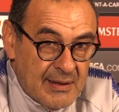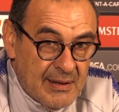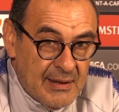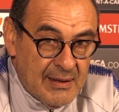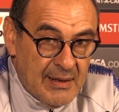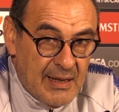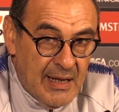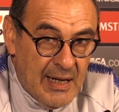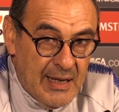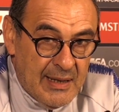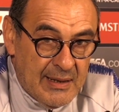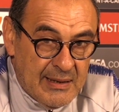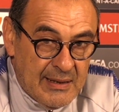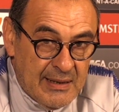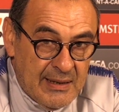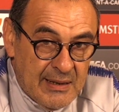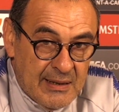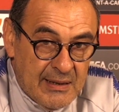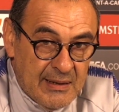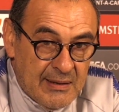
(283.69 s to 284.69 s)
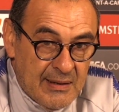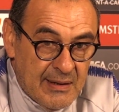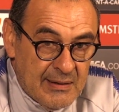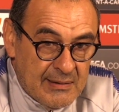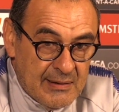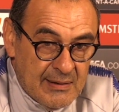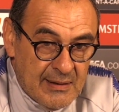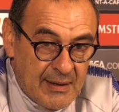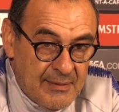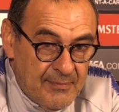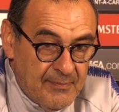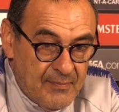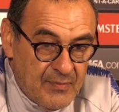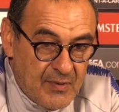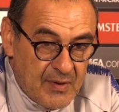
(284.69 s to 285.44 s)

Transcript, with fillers: uh, I think that uh,